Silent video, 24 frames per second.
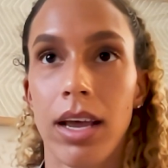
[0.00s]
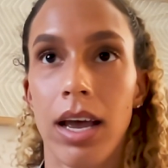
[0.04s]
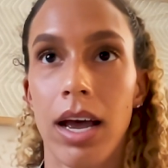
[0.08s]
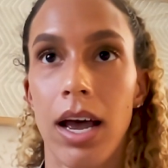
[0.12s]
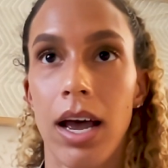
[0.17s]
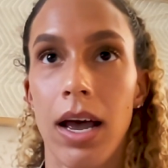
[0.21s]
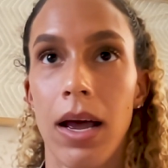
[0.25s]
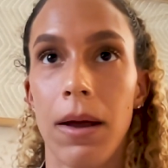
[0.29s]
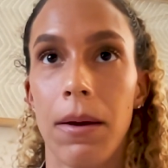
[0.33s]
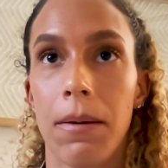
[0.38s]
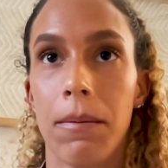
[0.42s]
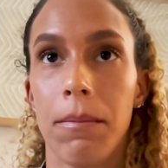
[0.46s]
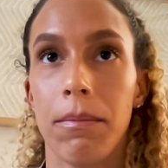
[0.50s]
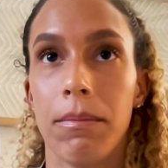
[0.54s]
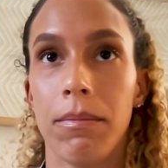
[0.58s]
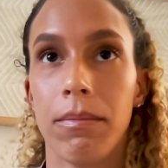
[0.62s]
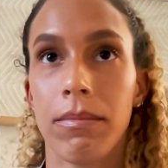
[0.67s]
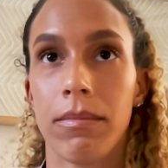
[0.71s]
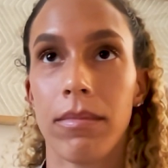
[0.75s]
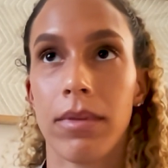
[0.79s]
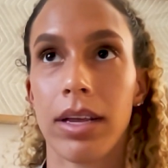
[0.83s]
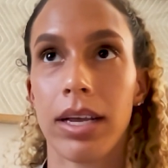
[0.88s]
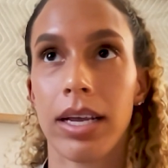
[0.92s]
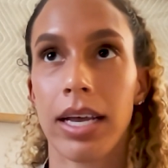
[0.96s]

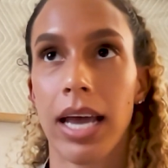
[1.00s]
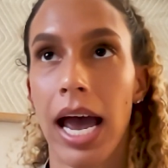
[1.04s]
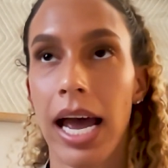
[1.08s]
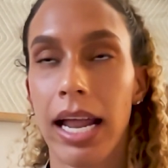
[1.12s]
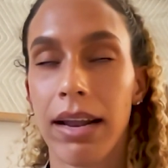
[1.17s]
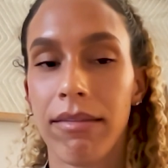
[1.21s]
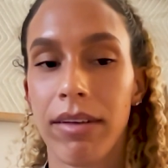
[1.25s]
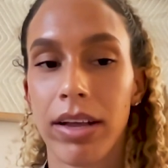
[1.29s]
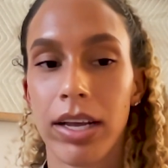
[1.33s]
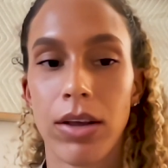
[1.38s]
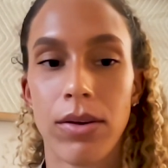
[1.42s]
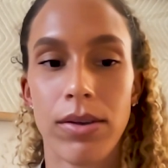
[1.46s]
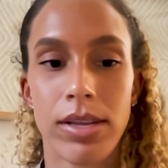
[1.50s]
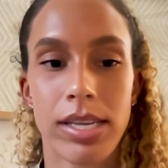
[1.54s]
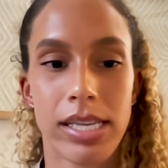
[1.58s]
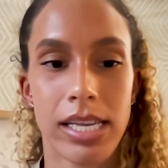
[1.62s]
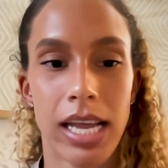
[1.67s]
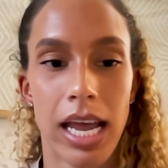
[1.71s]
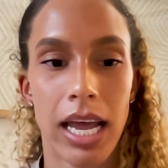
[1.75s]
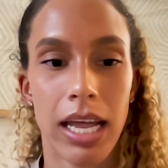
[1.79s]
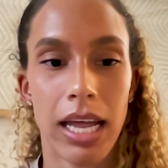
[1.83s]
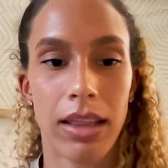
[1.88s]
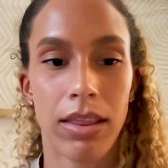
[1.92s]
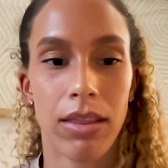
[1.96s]
kind of like you
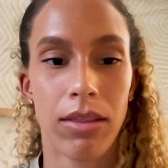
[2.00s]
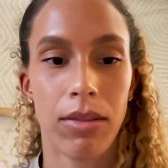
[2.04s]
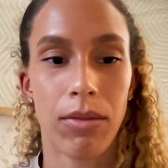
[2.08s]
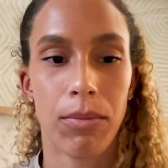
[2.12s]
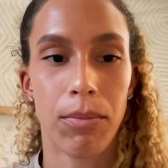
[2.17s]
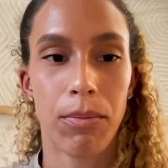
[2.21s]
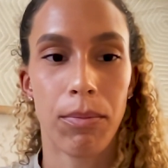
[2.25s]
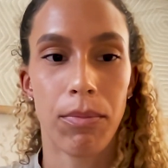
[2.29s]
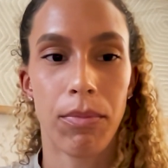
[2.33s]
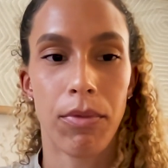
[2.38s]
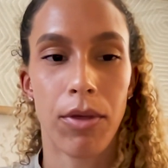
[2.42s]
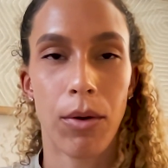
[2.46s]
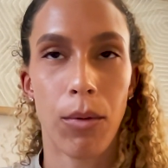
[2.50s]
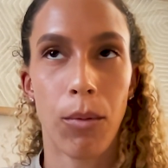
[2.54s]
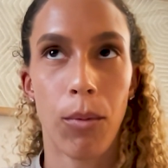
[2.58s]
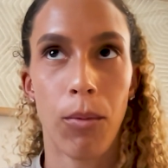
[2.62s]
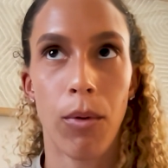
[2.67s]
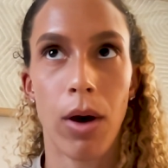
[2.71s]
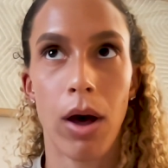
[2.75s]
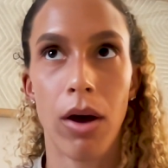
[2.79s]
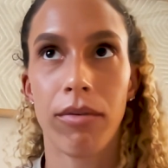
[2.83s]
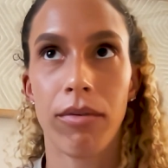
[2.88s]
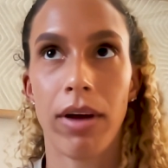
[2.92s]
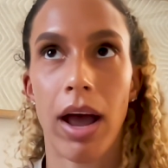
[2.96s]
said, the
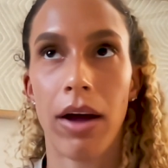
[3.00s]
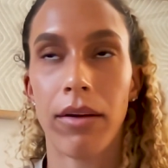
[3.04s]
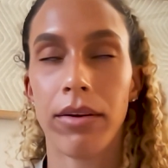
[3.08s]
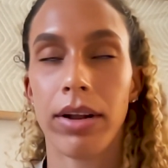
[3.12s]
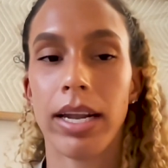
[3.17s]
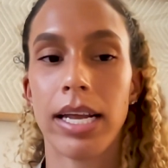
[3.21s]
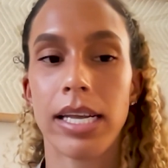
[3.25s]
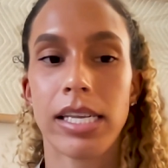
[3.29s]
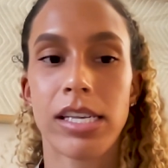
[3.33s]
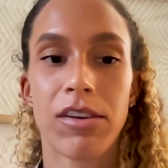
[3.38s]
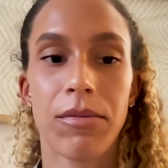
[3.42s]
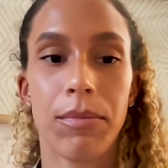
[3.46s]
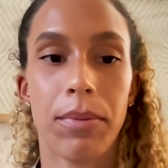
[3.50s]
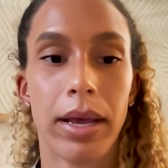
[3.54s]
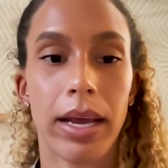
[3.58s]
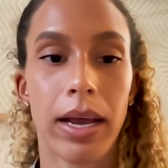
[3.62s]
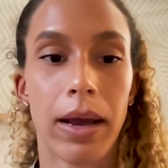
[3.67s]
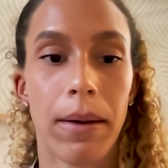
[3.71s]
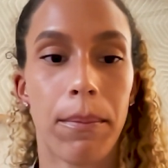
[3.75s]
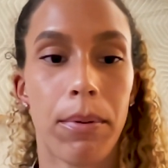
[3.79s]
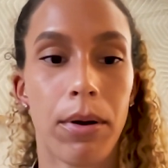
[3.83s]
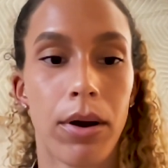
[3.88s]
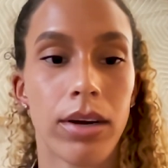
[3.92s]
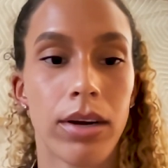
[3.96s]
well-roundedness of
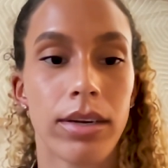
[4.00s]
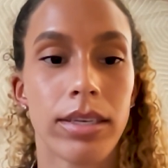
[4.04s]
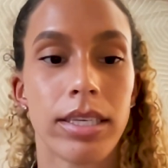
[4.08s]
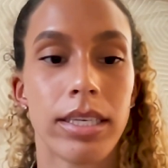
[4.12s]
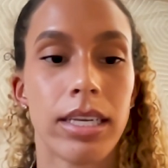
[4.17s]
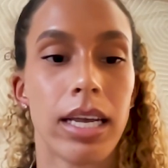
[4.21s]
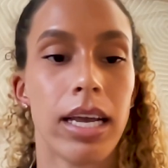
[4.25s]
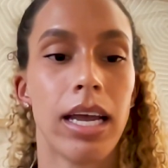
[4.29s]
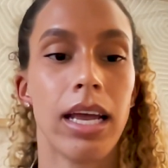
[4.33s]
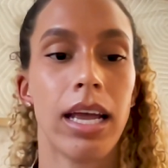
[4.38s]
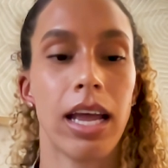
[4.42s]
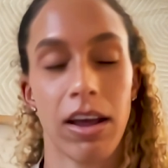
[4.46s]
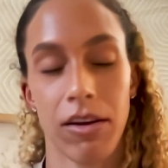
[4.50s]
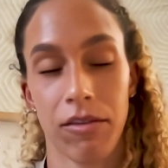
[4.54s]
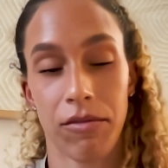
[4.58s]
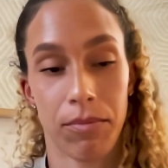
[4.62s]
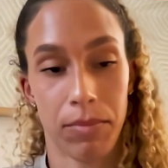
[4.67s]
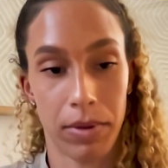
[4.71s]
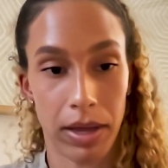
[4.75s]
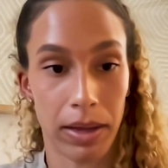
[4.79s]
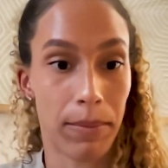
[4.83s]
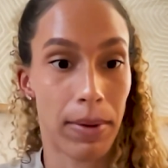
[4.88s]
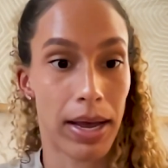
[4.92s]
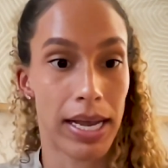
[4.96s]
being a person, of
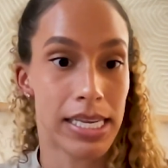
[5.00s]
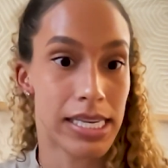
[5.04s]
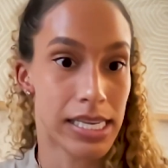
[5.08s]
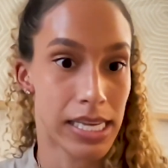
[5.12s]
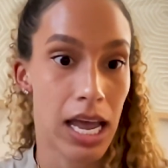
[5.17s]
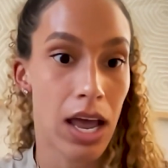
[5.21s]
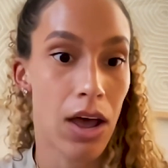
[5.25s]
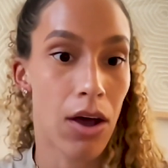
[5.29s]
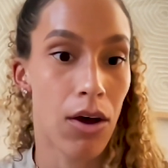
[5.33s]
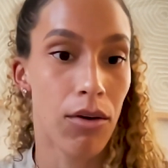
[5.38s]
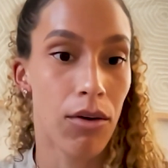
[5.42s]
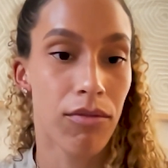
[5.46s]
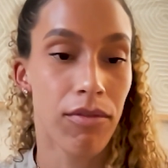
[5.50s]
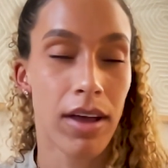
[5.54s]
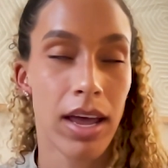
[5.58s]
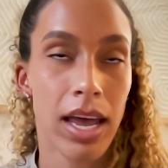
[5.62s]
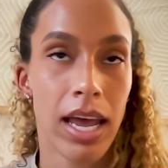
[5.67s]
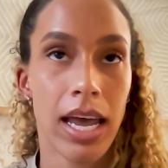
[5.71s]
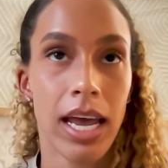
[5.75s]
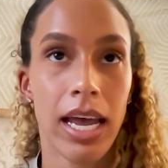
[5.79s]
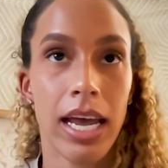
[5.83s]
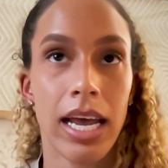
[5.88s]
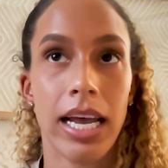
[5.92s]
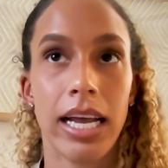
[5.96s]
being myself
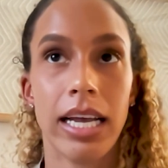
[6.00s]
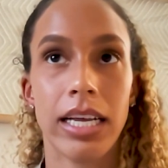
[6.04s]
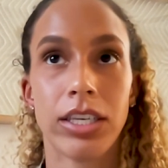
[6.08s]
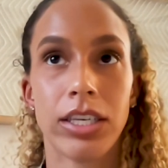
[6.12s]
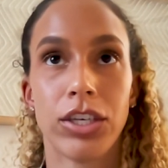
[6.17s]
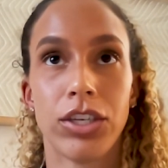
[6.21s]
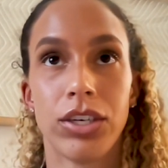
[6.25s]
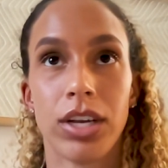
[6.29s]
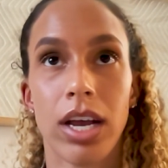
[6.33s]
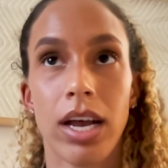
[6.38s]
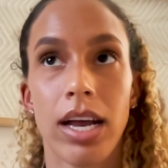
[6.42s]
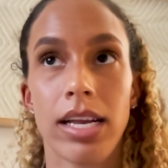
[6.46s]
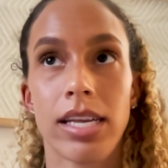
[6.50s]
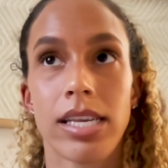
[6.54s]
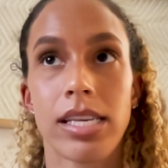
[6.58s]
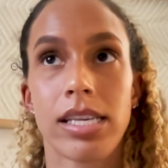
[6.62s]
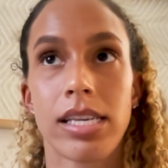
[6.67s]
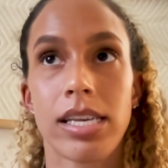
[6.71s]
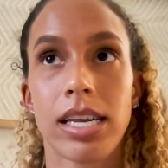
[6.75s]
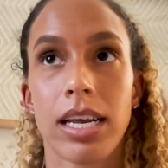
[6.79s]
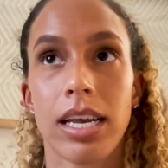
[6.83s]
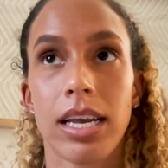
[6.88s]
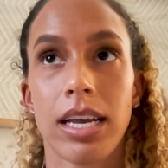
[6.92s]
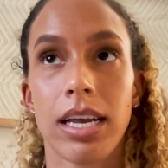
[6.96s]
is
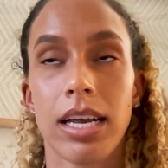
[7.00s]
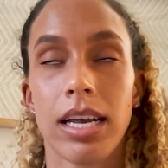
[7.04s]
just